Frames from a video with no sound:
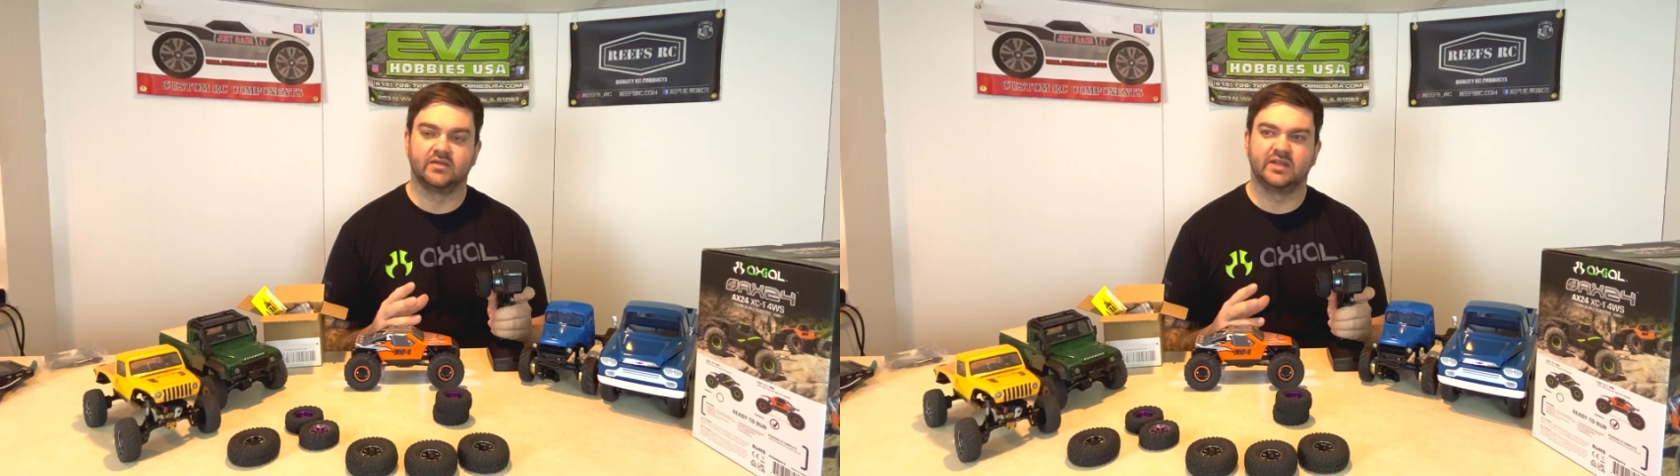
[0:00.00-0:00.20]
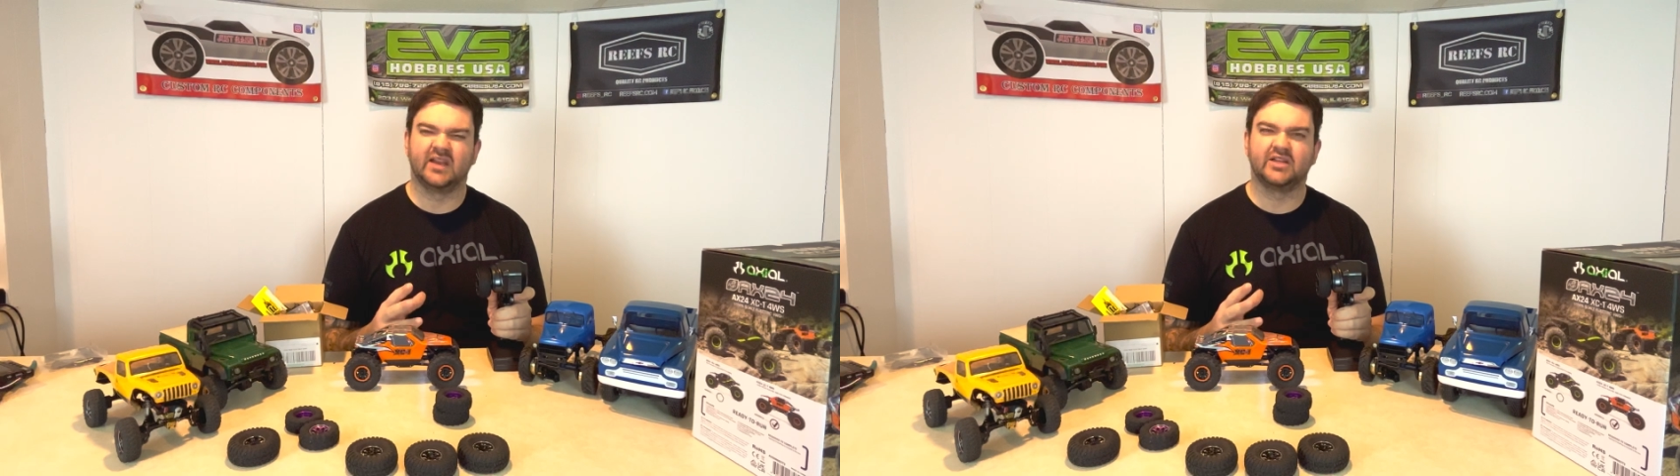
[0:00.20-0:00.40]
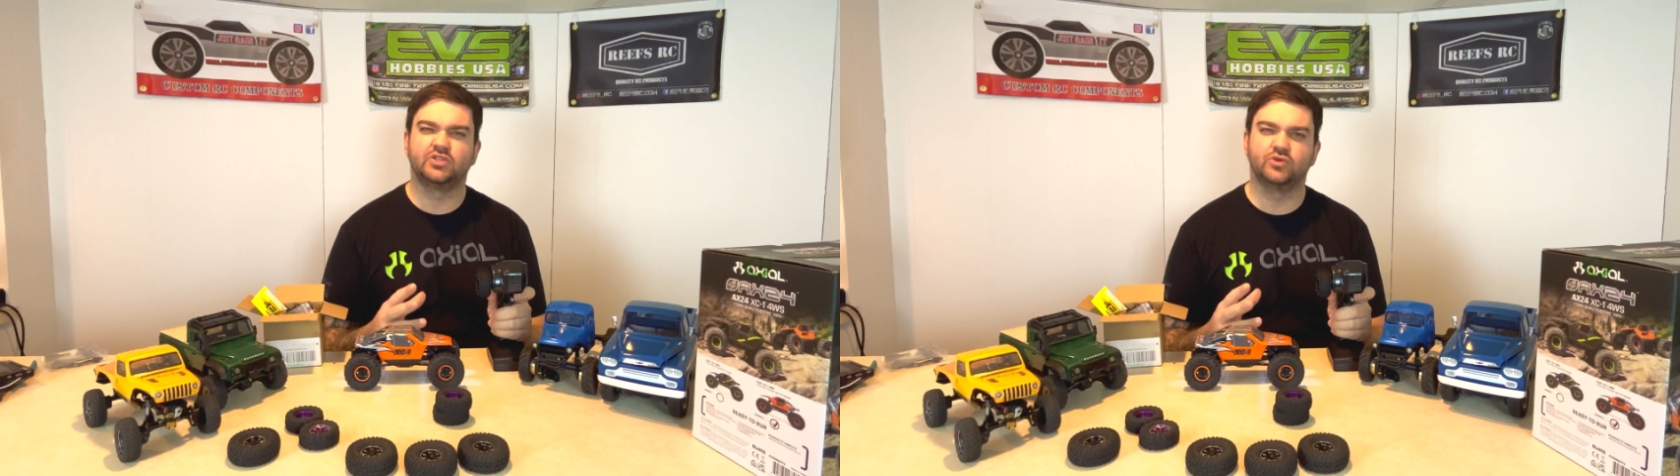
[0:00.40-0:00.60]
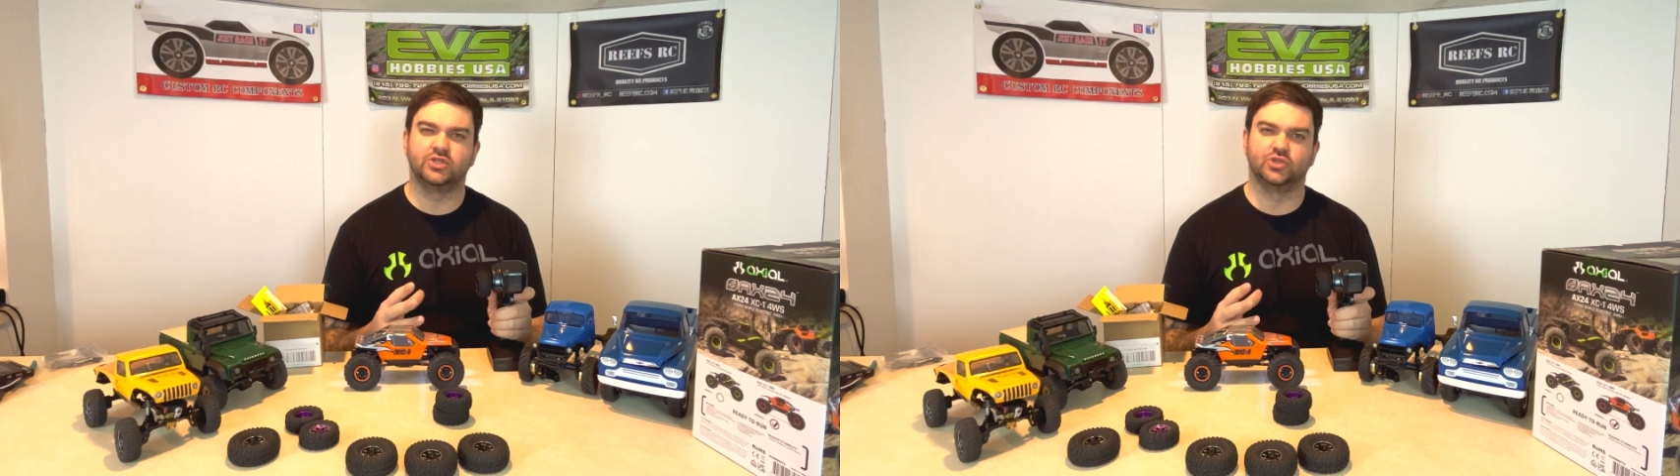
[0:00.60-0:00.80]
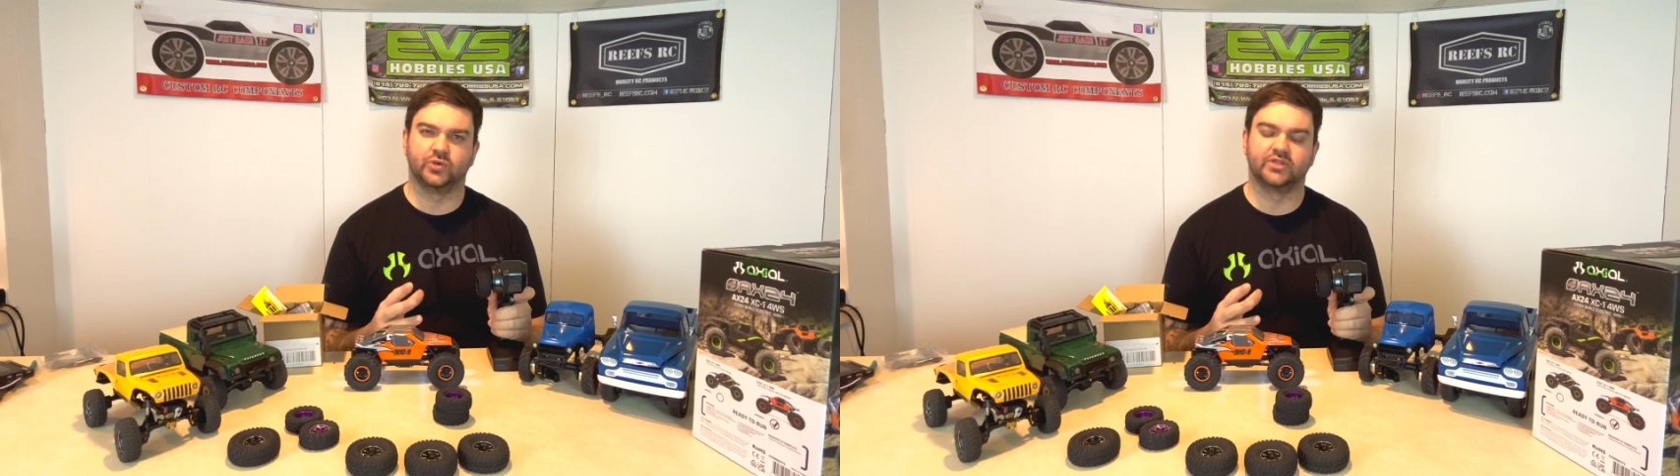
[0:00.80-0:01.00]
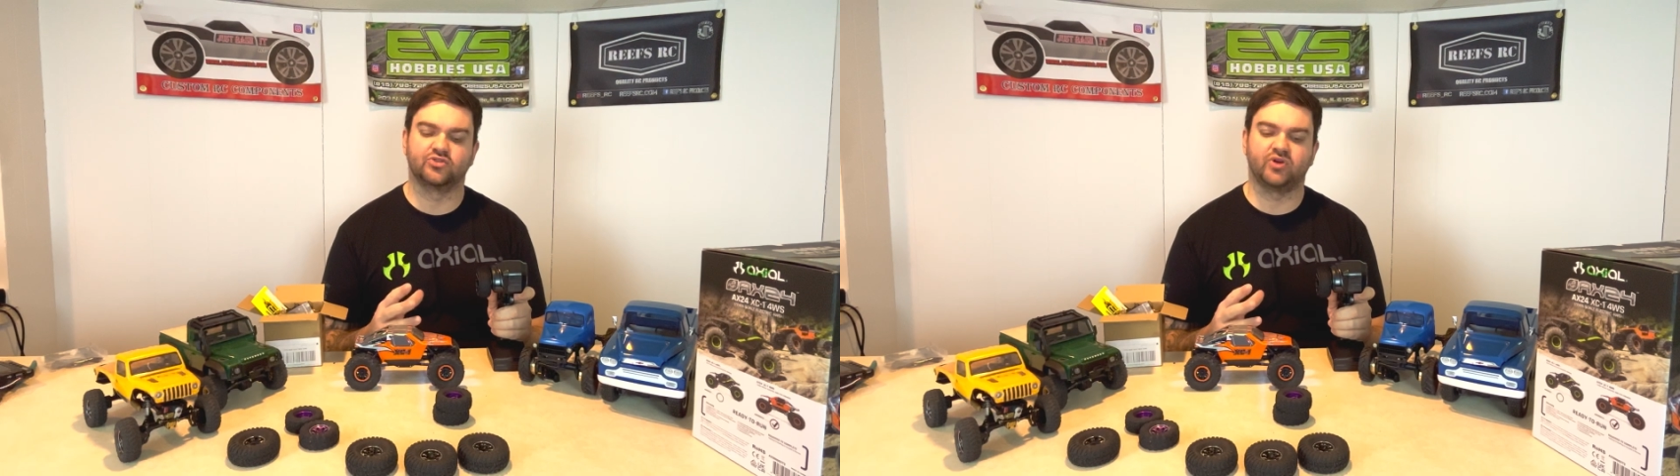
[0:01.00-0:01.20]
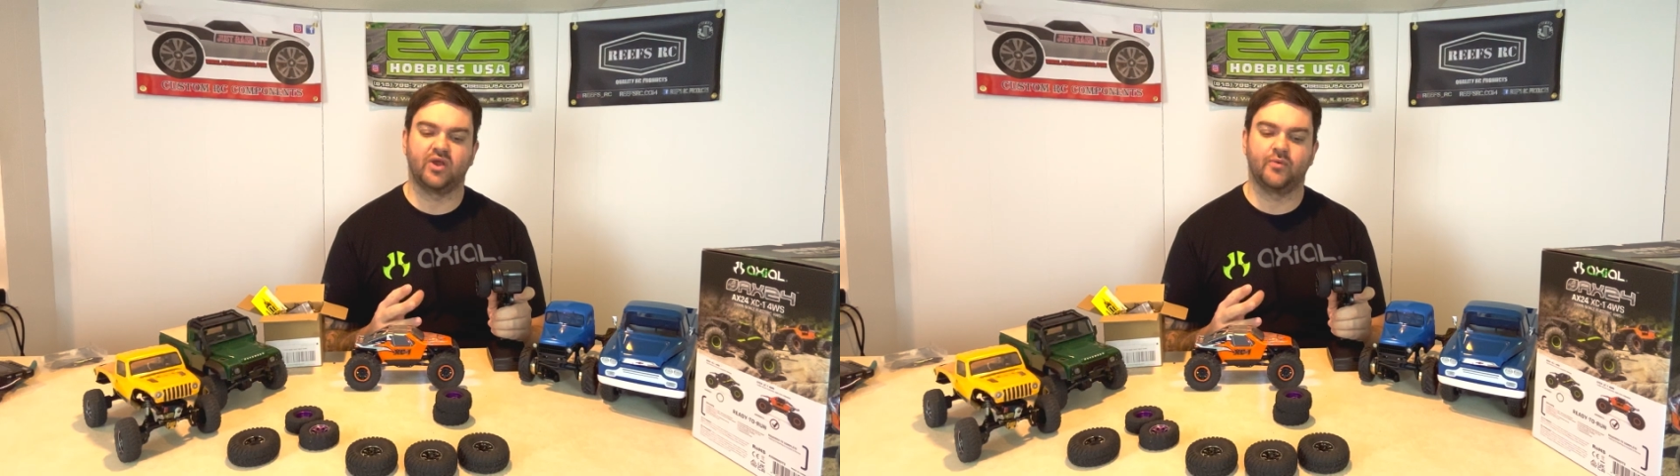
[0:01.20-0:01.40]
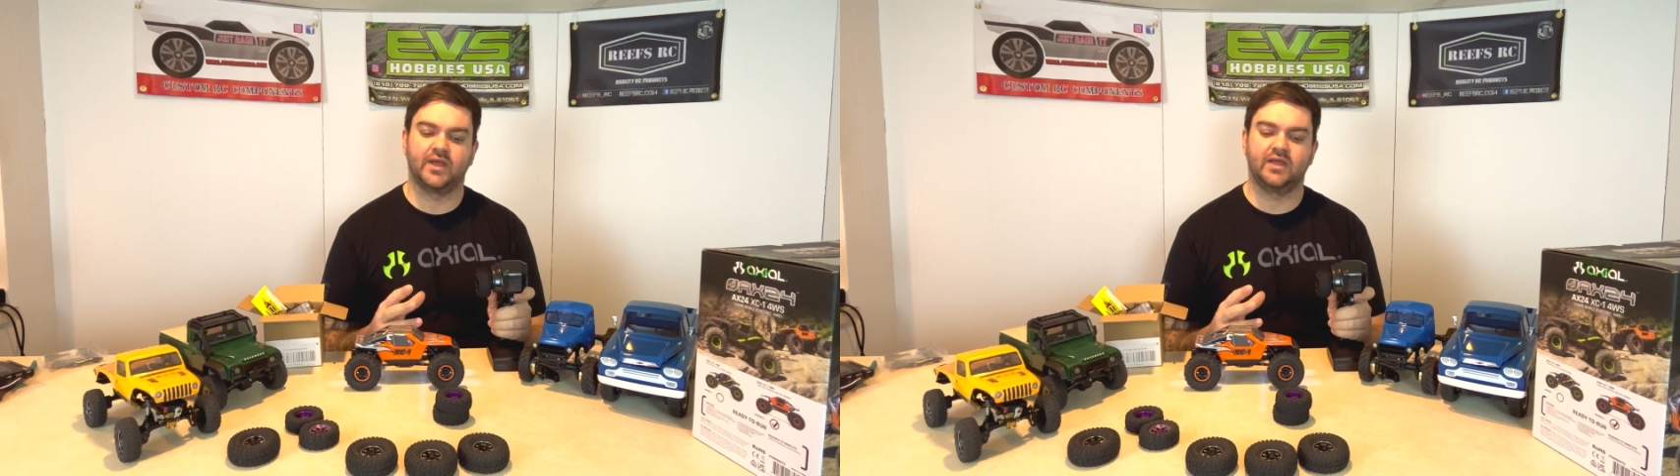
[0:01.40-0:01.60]
getting to enjoy it the
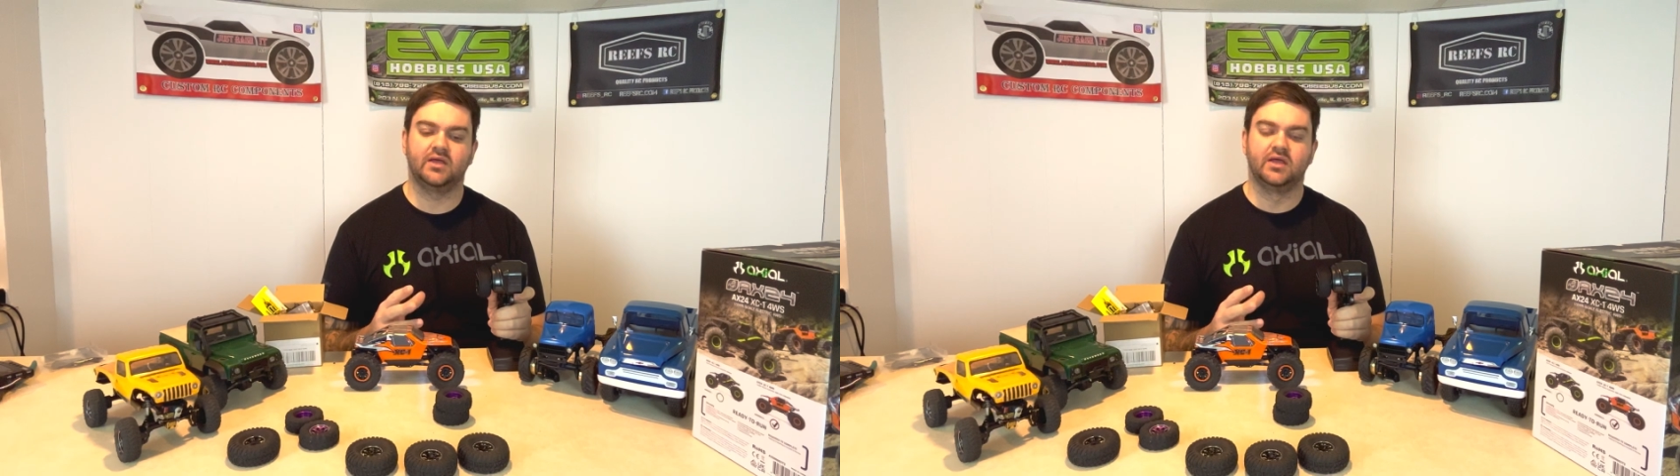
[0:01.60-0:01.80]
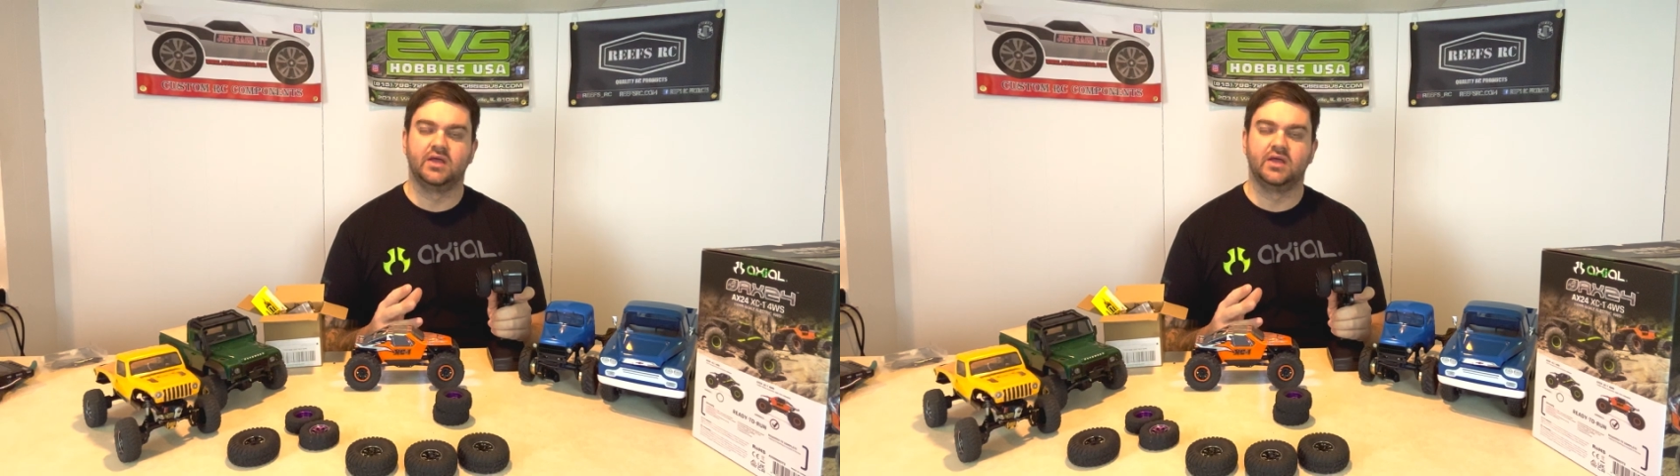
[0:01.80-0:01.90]
right way